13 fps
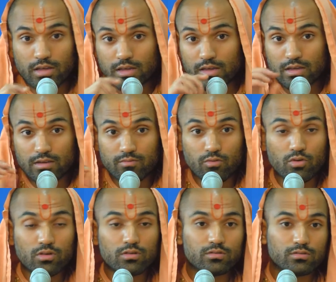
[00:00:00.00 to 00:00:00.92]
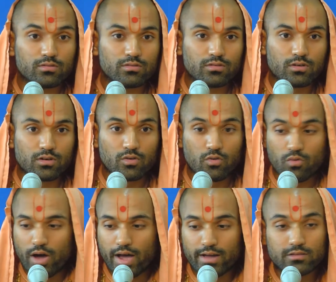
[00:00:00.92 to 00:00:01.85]
evil, who
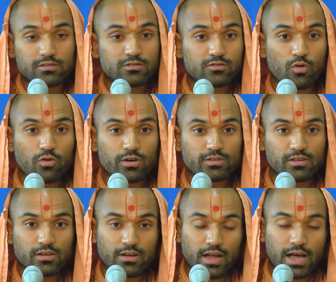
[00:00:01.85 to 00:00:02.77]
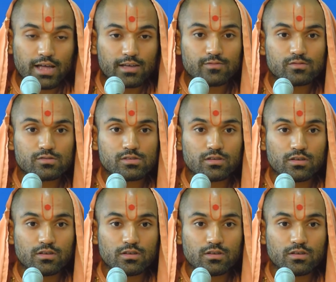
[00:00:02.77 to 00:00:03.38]
had swords and knives,